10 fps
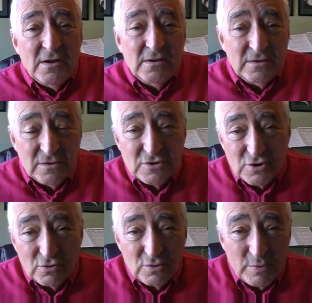in the
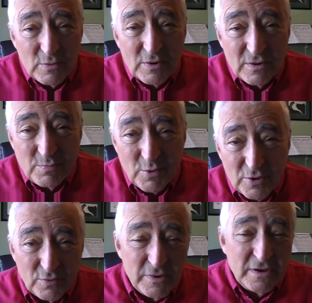show to be one of the
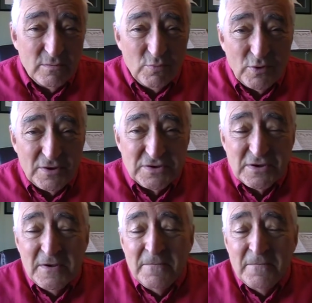Puerto Rican boys.